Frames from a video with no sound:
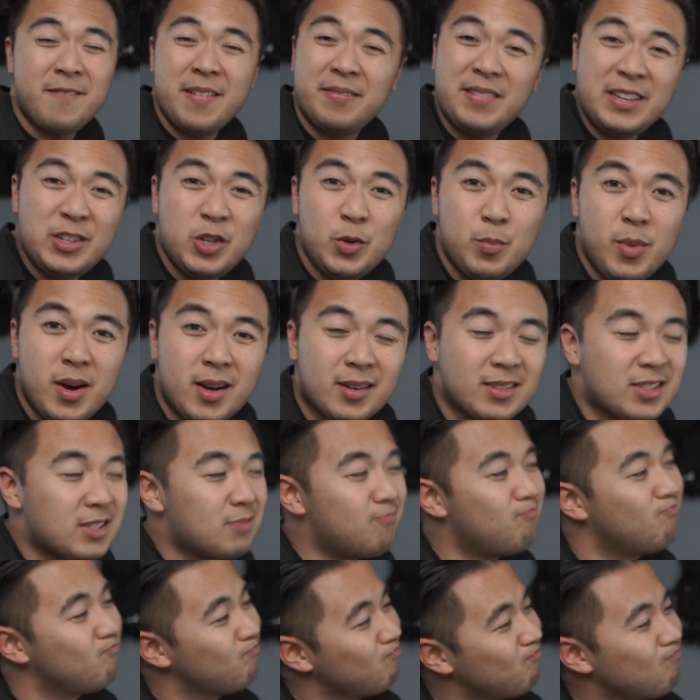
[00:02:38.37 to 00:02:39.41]
52 bucks,
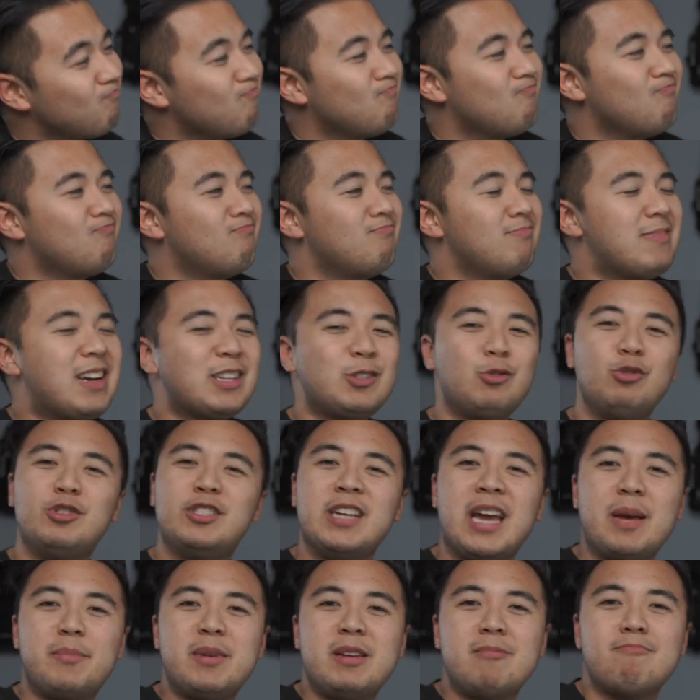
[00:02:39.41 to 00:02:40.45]
not too
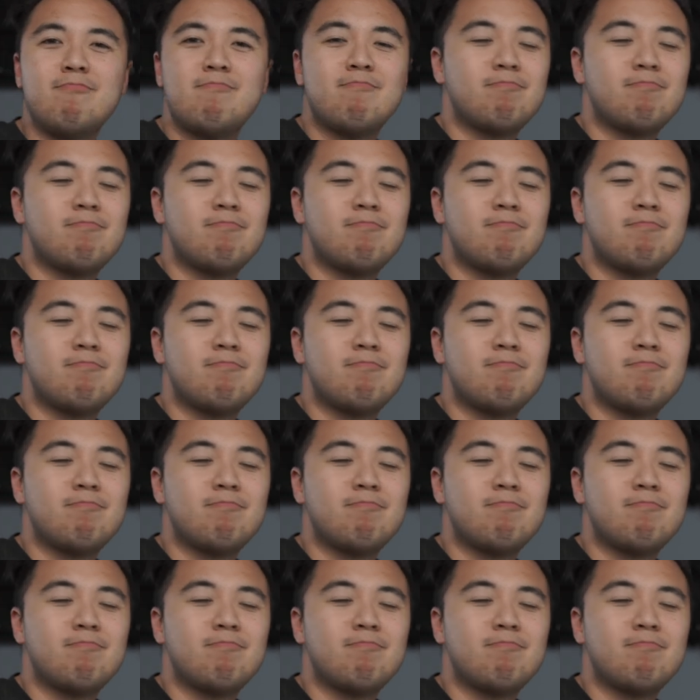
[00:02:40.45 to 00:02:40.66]
shabby.